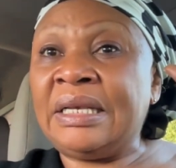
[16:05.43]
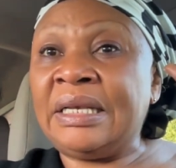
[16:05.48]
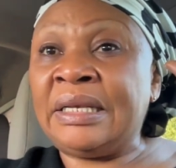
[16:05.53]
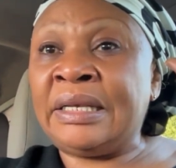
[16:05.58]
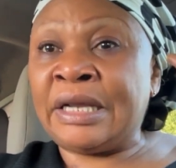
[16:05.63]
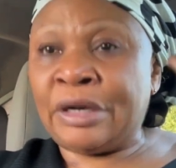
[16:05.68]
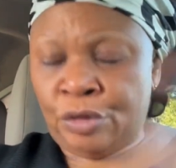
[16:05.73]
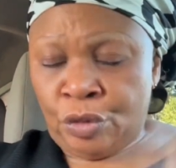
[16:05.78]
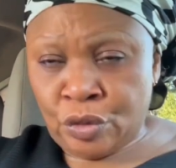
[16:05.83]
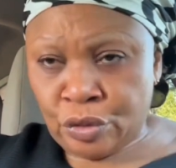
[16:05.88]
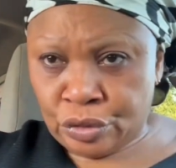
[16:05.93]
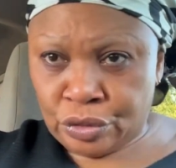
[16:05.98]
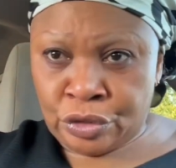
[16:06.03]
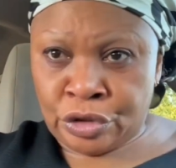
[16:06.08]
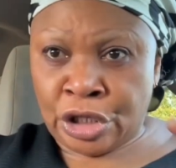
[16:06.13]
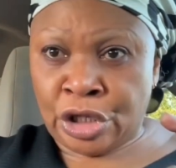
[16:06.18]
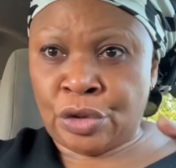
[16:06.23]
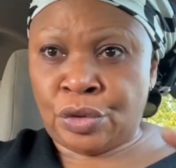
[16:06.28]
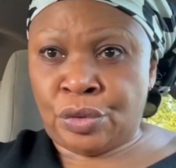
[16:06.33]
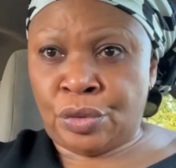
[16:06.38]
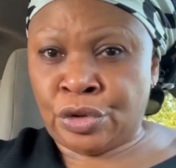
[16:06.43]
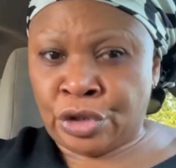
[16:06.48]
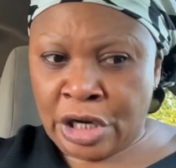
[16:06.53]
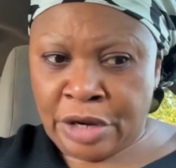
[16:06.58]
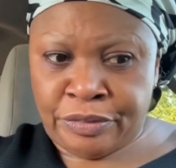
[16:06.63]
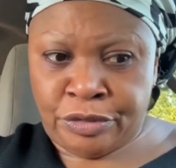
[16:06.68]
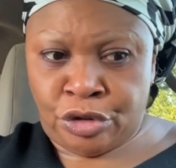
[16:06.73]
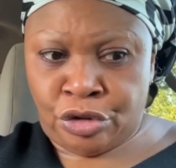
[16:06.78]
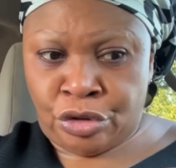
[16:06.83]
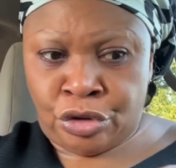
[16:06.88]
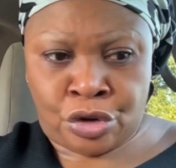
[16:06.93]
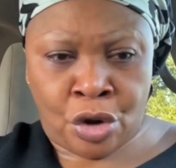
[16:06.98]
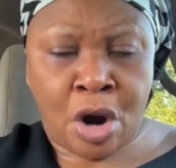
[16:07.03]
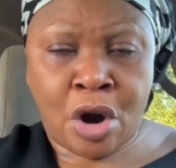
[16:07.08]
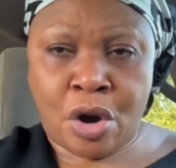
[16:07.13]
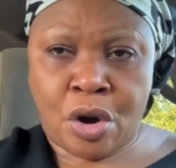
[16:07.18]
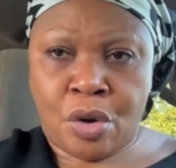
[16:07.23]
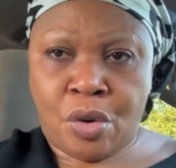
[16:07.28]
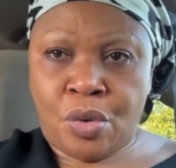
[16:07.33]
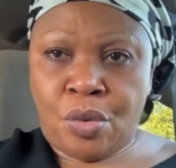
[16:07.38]
the
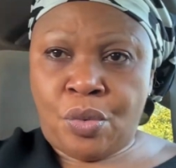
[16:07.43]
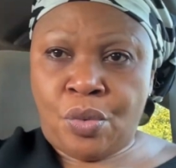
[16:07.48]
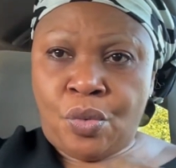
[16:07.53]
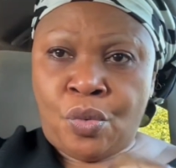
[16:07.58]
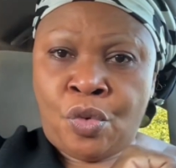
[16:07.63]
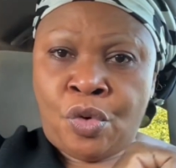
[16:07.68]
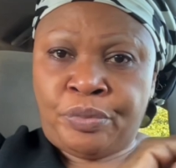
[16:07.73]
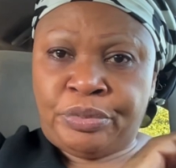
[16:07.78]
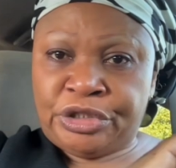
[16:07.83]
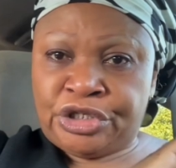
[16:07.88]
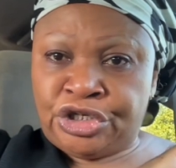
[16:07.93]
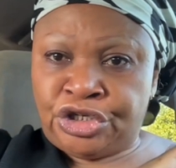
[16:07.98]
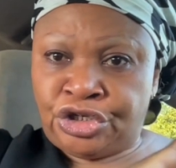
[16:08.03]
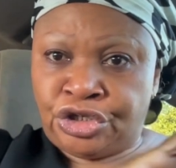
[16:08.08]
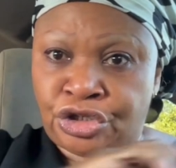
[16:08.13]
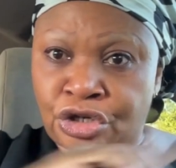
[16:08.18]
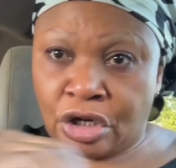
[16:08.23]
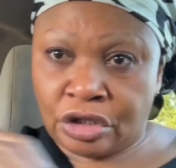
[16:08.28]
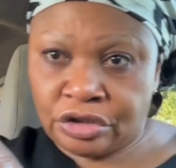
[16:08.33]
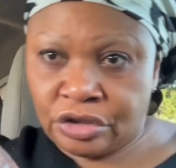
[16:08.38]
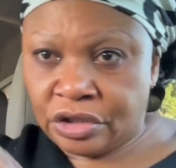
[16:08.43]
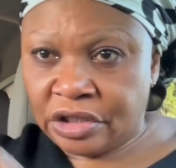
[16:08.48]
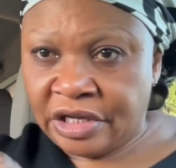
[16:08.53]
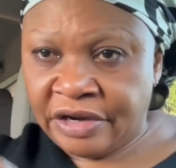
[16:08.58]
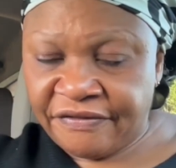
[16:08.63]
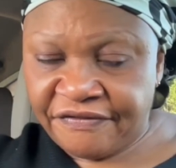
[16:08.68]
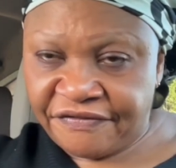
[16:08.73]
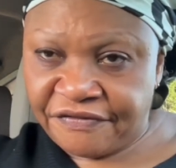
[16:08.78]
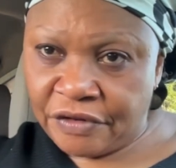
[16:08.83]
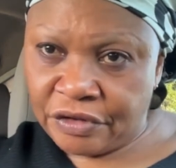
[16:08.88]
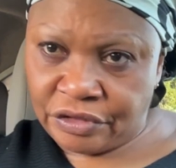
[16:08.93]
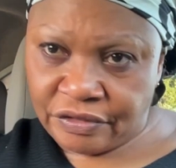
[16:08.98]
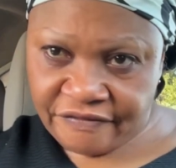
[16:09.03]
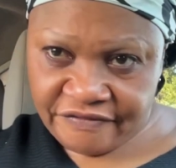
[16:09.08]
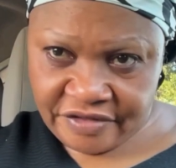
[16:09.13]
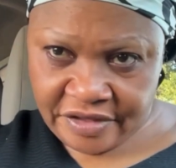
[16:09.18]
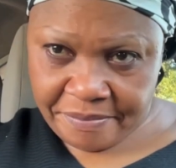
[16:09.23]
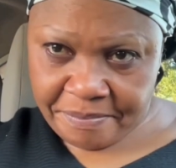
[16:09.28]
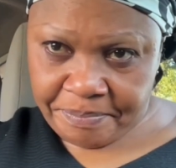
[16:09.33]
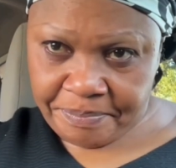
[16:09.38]
door will be shut in front
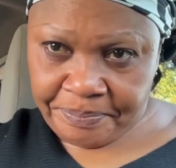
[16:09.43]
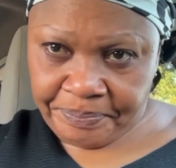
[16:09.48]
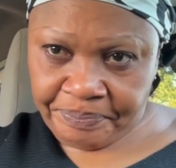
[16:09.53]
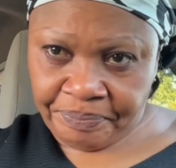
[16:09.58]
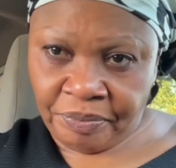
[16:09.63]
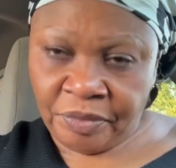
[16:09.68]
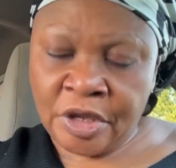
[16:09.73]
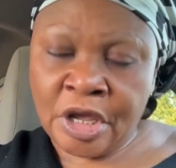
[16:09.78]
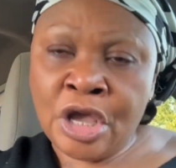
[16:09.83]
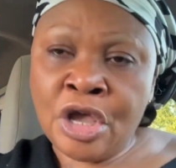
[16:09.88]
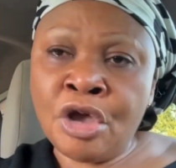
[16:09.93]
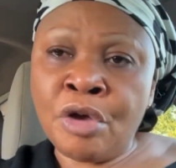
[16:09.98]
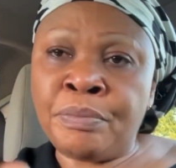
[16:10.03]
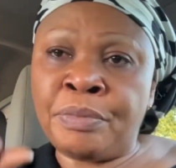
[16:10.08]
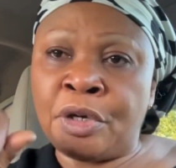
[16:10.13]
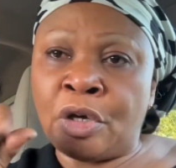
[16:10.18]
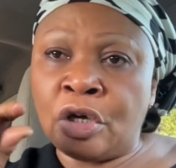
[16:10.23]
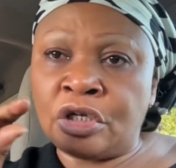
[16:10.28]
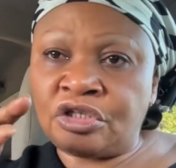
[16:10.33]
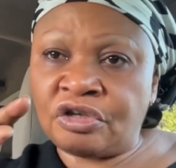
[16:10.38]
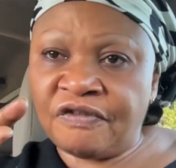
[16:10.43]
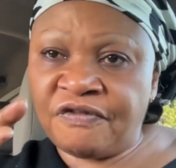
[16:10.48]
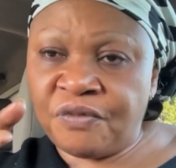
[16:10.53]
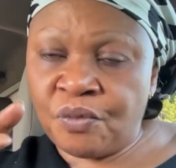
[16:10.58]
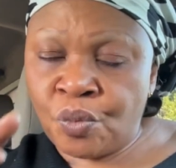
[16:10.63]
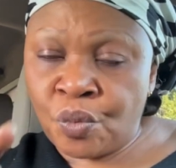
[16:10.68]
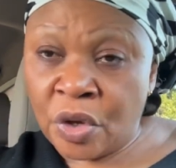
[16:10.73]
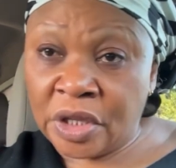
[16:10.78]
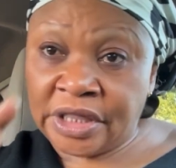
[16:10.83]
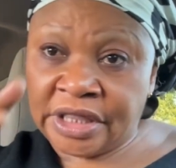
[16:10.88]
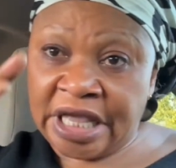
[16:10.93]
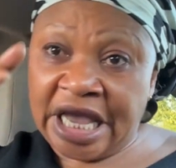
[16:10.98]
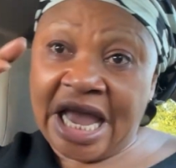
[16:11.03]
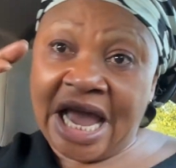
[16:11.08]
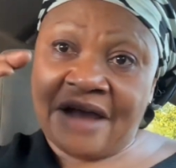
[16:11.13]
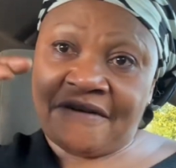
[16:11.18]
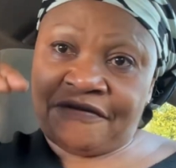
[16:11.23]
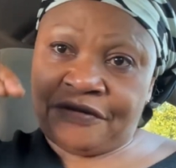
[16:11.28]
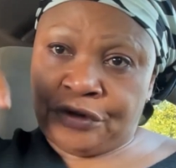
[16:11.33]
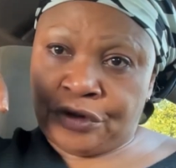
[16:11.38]
of them because of what they
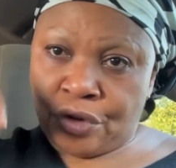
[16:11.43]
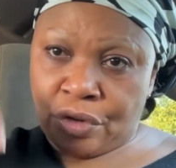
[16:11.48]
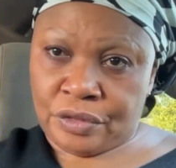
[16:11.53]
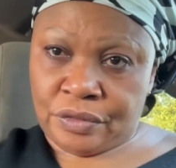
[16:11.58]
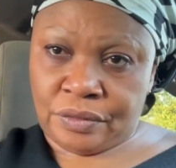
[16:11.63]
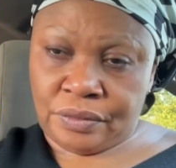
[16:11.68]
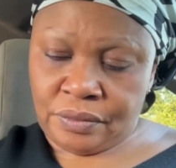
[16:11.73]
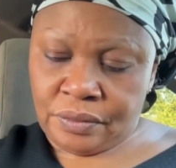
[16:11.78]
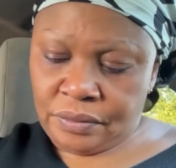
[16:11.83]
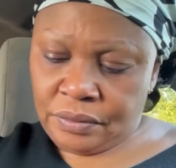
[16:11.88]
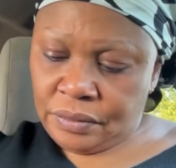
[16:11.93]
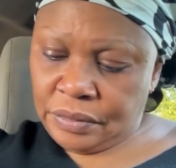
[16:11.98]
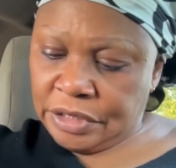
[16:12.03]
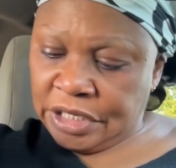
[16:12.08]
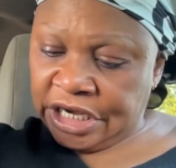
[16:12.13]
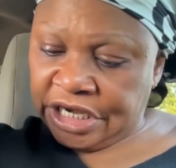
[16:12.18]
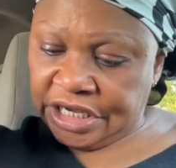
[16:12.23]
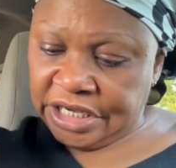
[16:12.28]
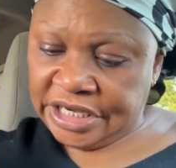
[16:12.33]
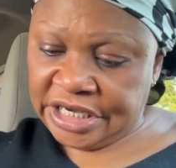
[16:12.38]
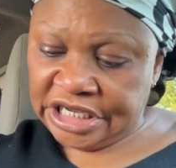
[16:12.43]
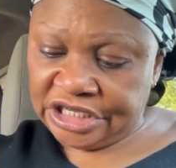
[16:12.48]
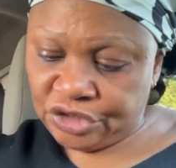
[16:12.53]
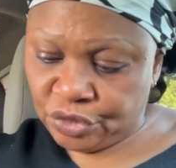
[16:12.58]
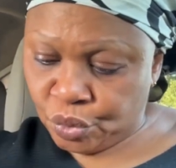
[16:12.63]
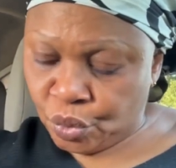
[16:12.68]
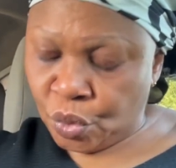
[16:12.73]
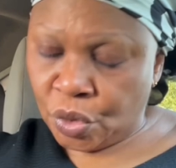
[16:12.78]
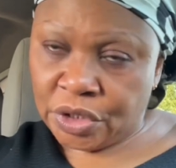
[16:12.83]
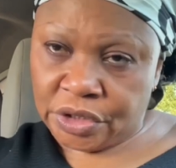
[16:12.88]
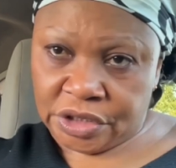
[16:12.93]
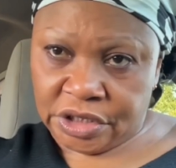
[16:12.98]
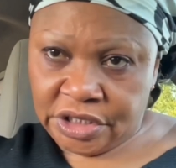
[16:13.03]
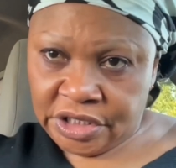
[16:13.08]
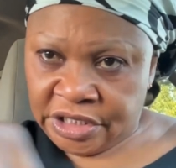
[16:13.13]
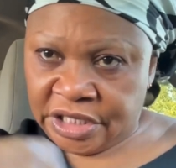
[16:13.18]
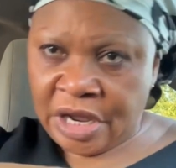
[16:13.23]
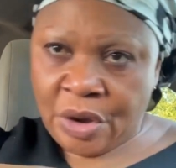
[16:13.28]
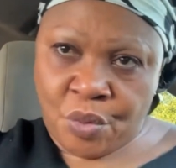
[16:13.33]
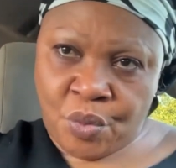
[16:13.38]
have done in this world
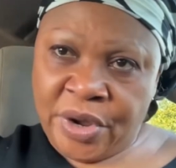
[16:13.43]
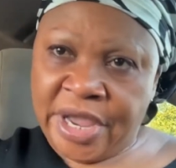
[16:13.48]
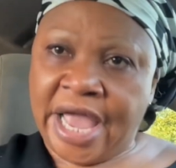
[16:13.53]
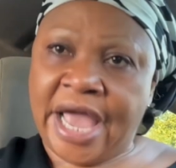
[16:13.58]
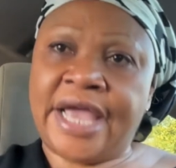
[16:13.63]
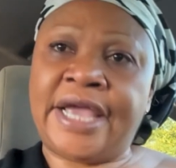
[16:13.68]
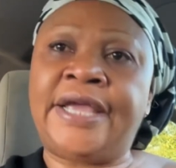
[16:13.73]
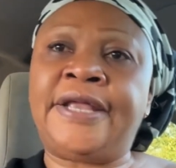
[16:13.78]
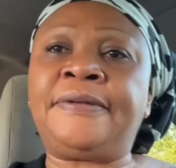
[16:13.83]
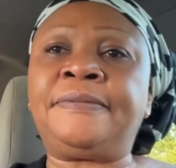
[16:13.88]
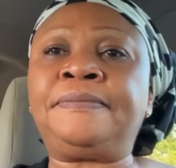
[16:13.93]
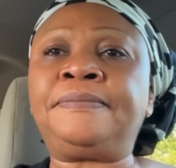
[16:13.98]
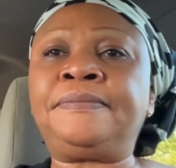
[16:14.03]
that we are in.